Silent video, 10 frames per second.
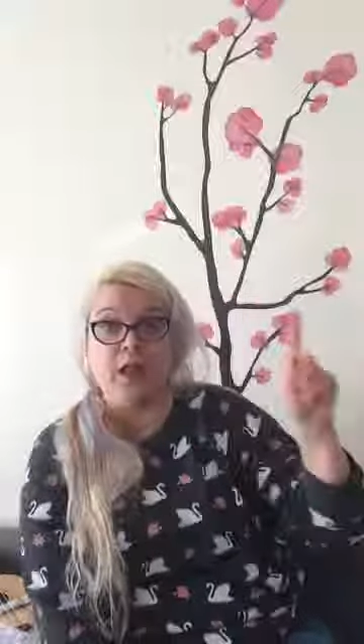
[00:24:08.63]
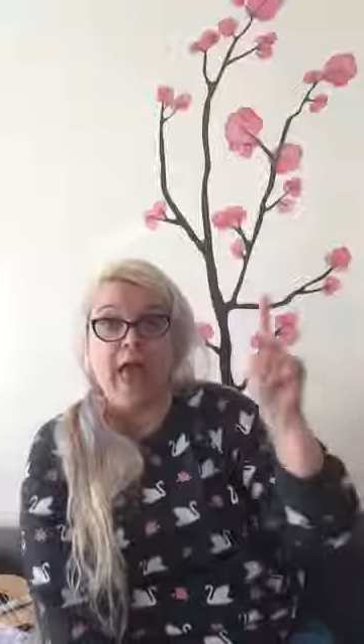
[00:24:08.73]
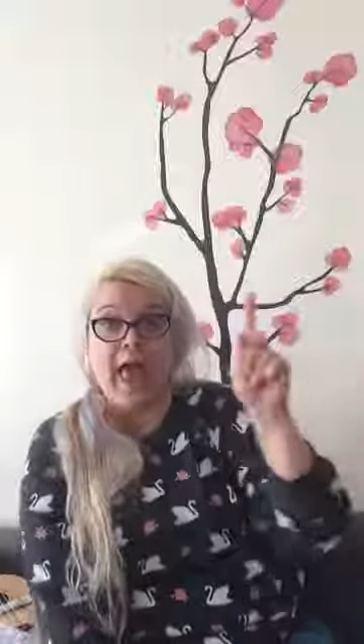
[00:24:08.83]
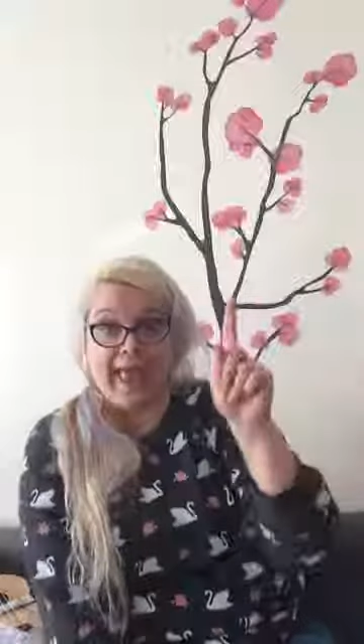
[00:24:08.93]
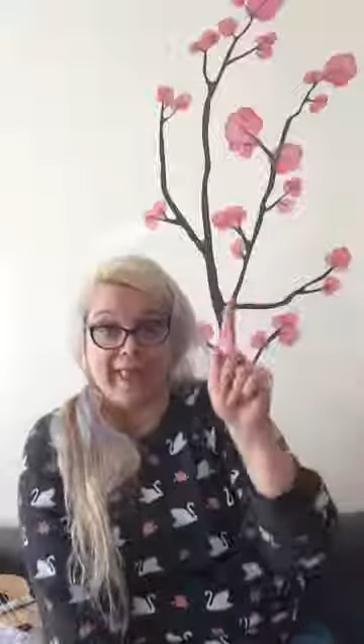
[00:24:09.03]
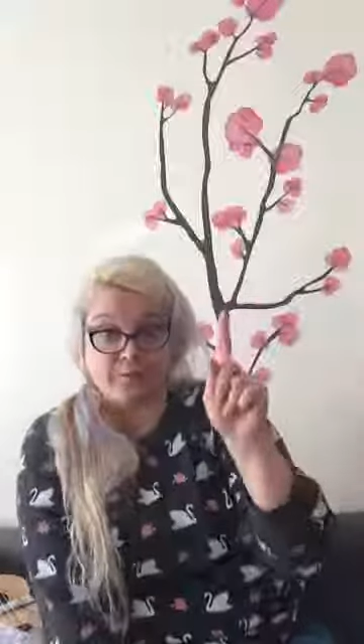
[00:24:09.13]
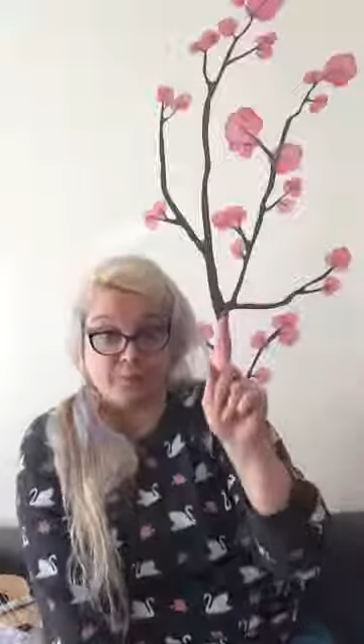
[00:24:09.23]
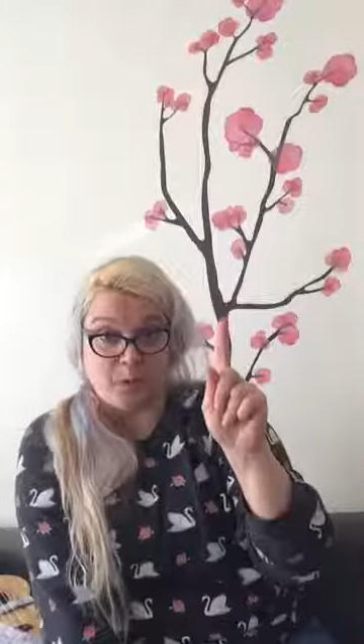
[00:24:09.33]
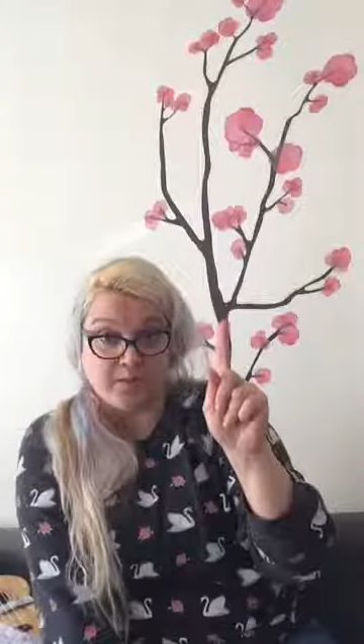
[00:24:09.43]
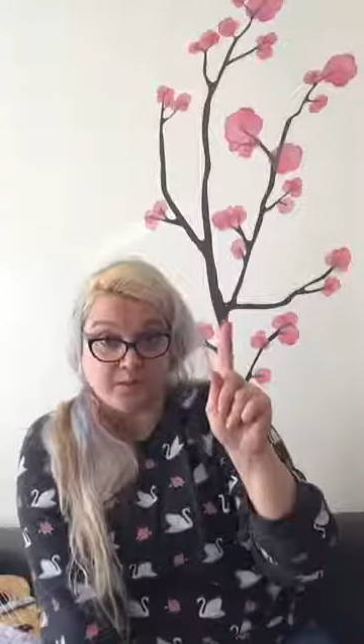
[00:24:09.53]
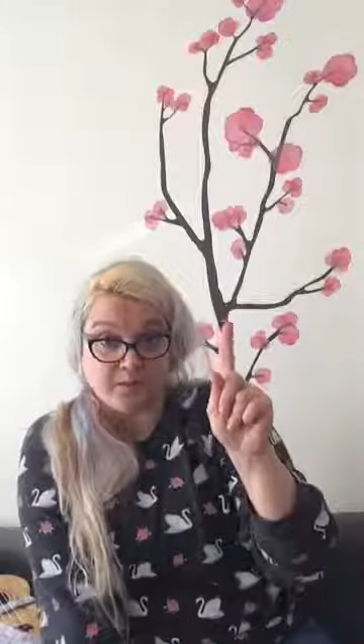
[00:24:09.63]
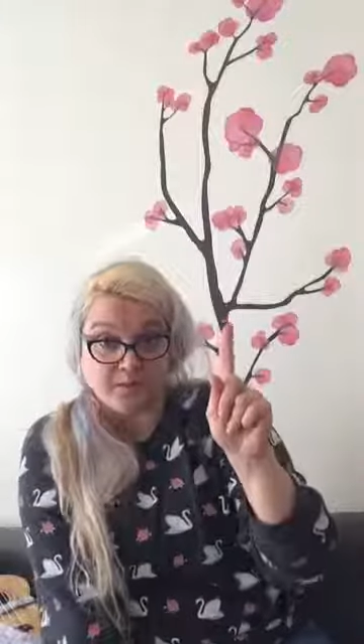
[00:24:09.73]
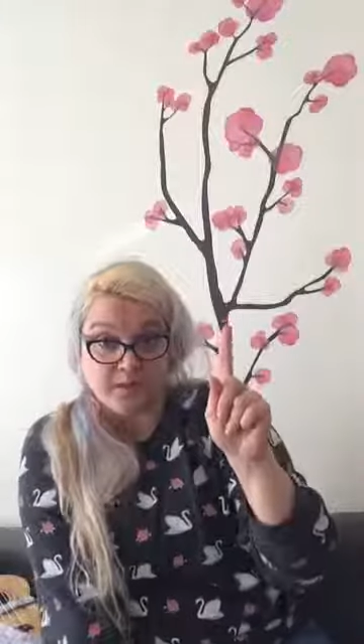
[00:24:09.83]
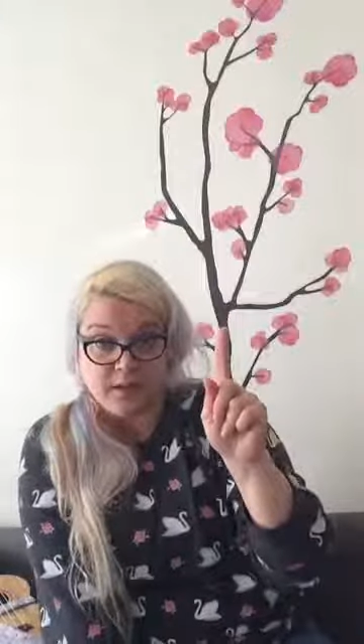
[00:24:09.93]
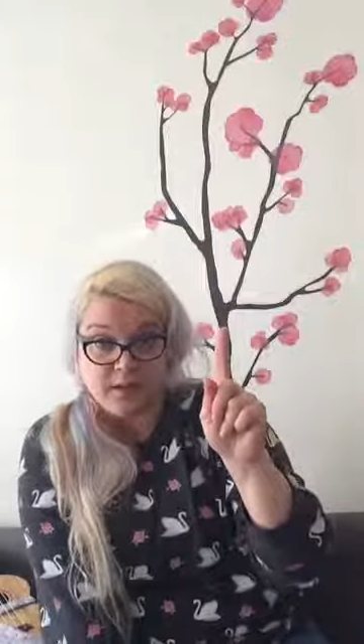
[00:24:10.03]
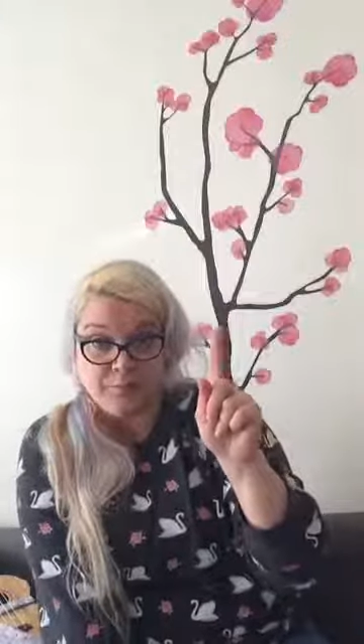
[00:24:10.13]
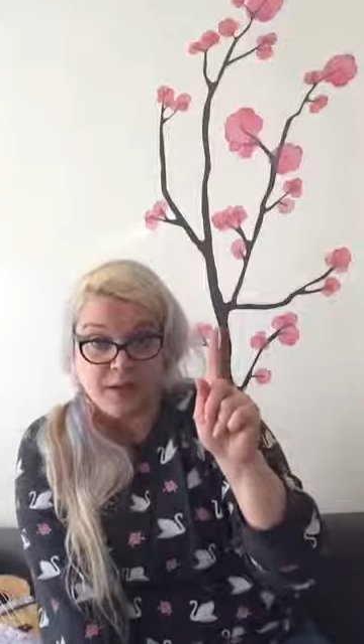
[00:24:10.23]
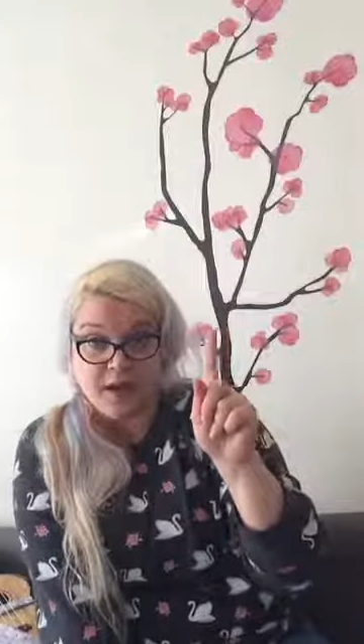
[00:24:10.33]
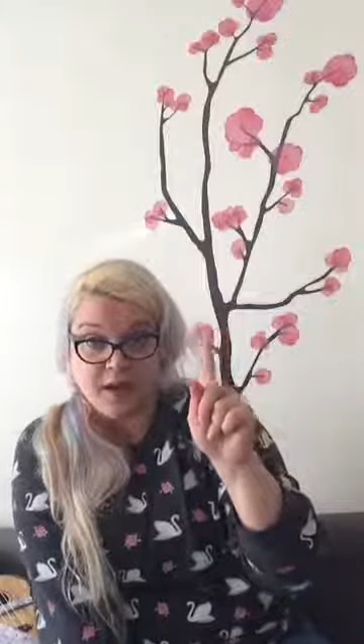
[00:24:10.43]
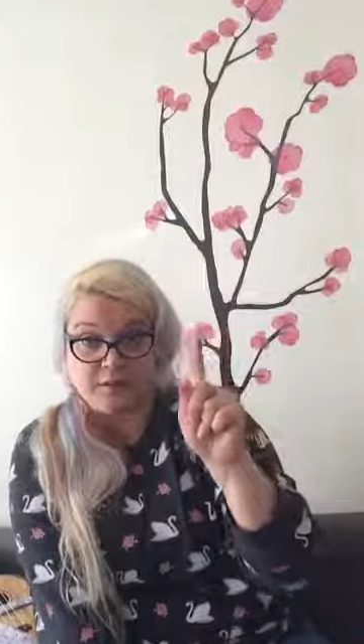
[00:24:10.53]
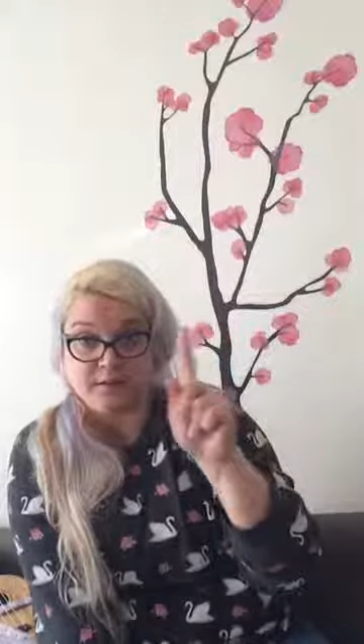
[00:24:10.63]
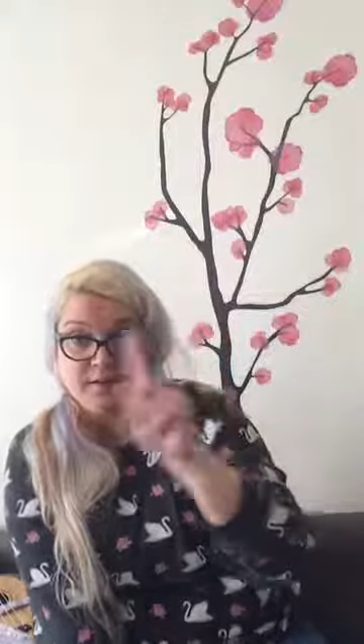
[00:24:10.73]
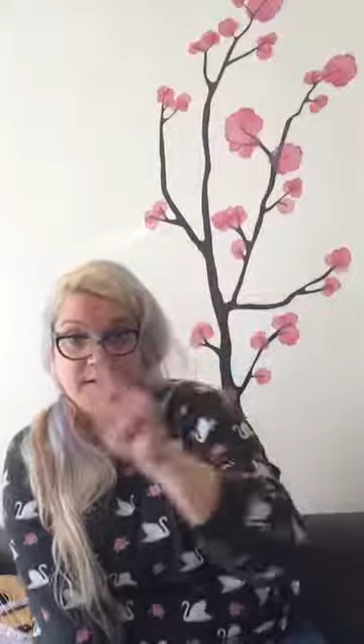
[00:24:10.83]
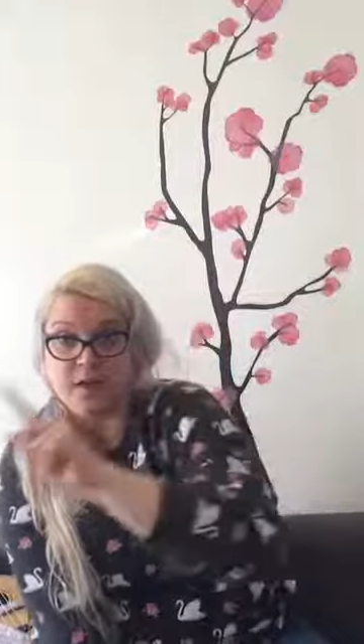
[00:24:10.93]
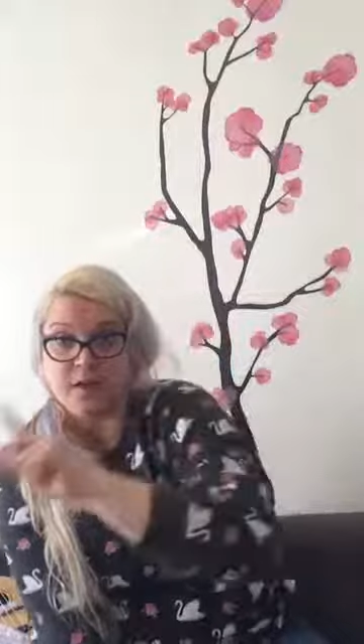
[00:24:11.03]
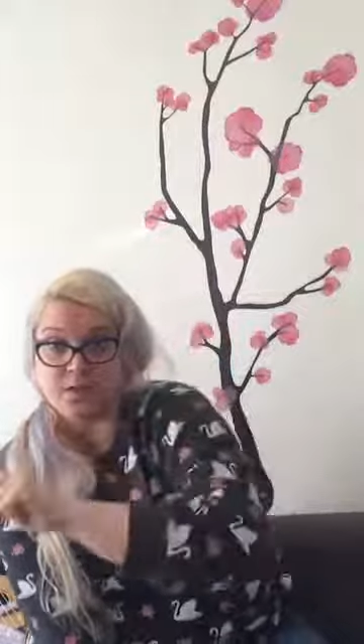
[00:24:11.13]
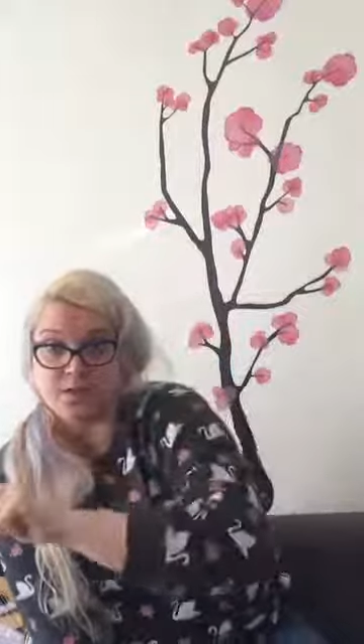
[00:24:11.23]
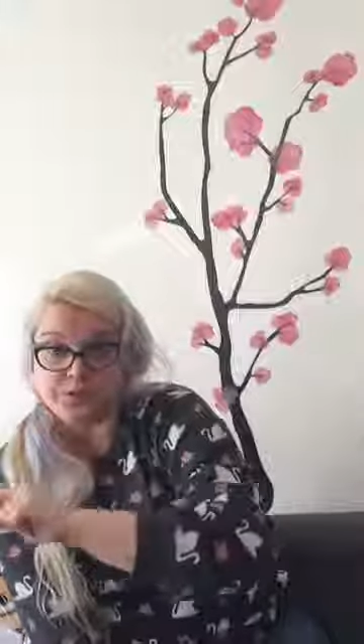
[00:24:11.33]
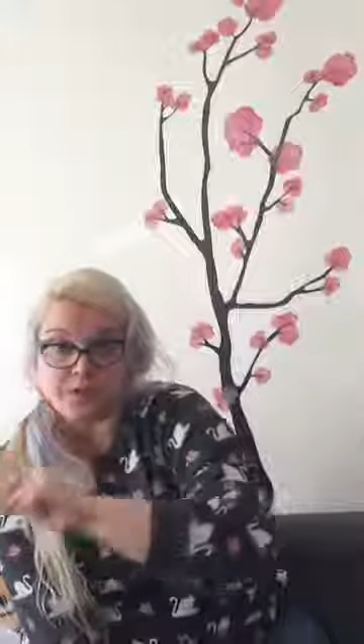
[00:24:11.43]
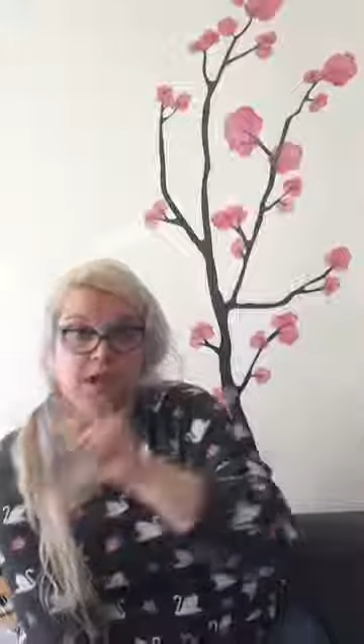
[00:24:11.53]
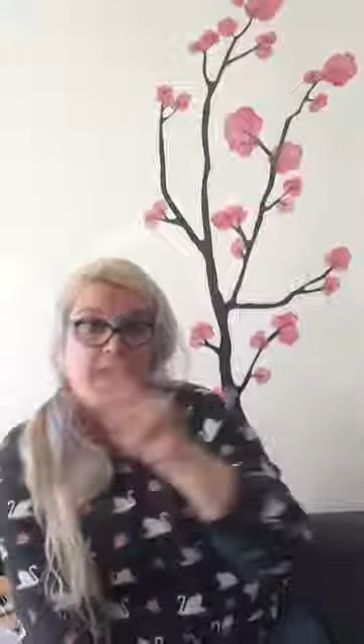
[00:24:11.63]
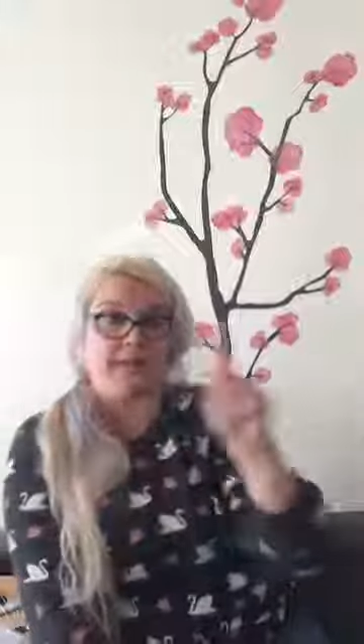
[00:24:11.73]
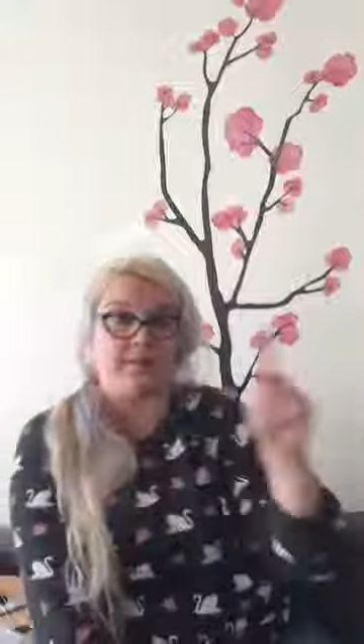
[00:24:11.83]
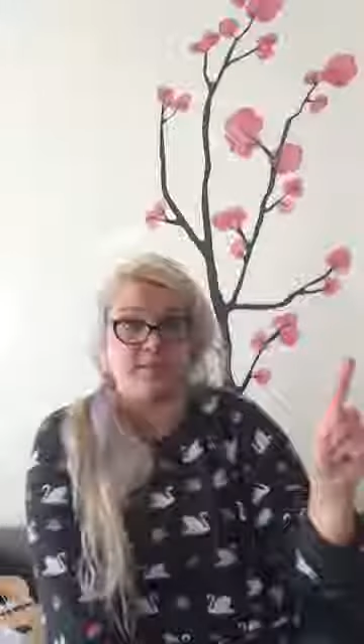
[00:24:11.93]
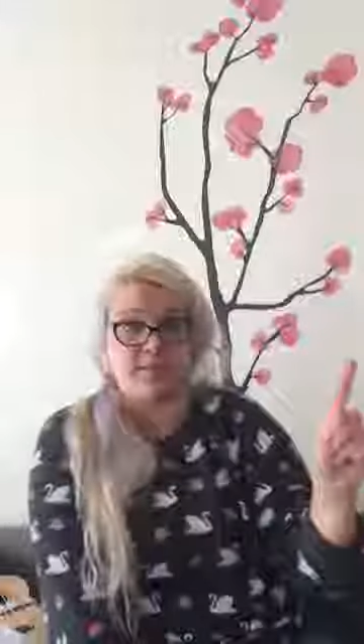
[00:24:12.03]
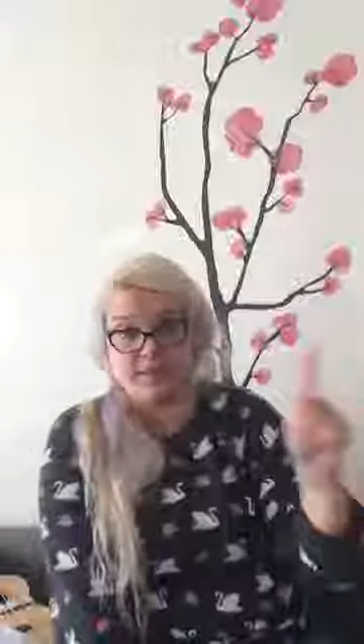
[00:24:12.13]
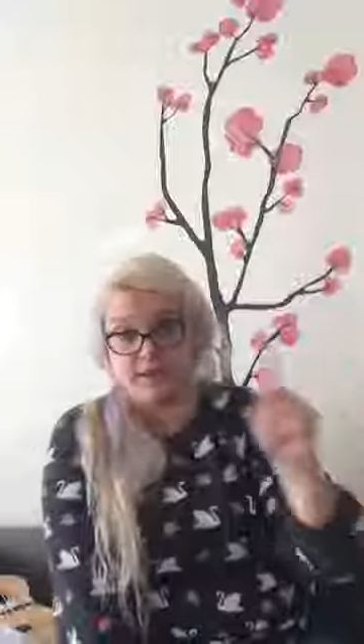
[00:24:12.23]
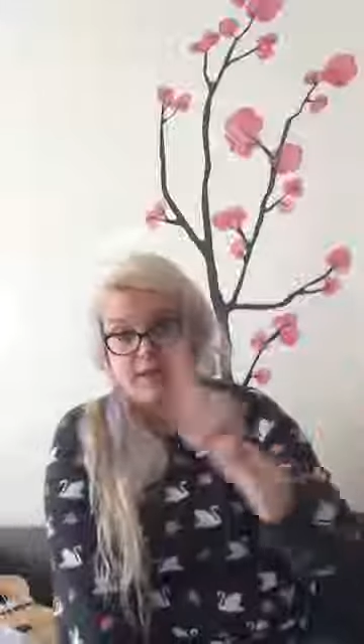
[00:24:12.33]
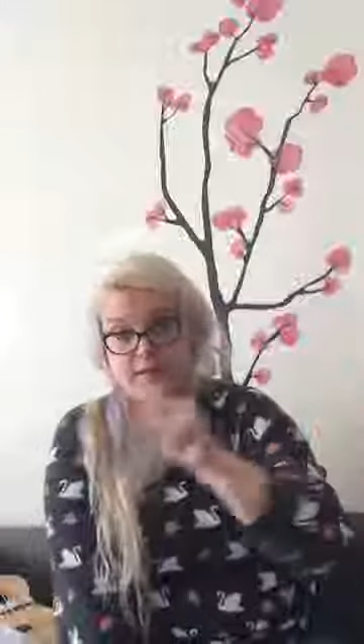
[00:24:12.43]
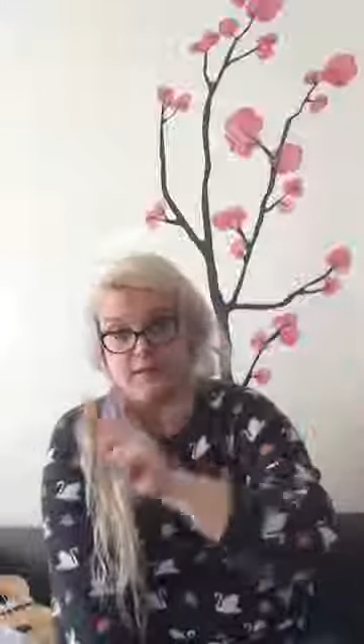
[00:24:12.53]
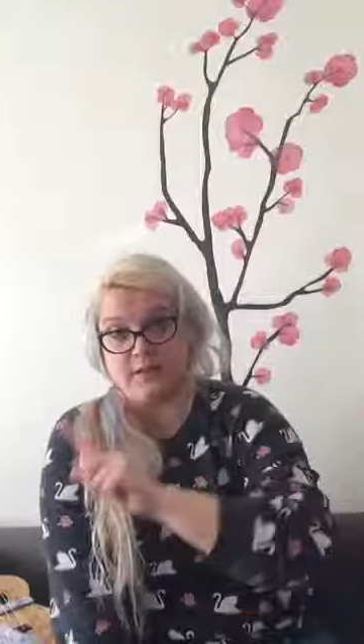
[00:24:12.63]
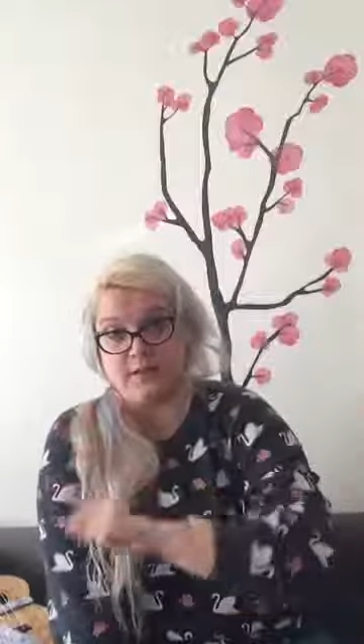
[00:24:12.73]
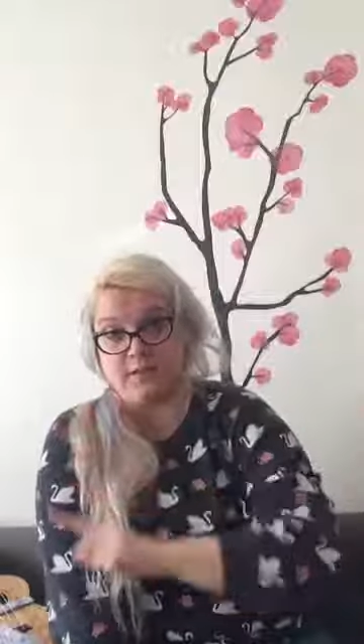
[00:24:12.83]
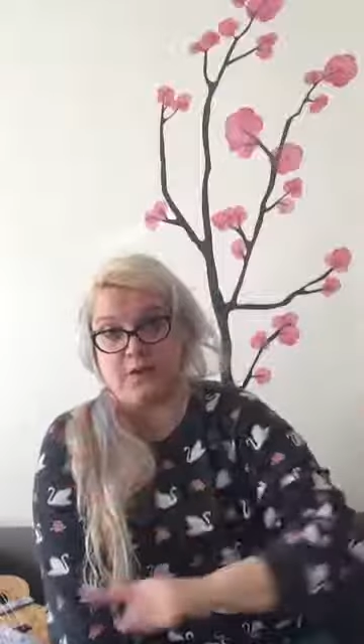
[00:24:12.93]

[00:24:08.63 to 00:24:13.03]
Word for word: and if one green bottle should accidentally fall.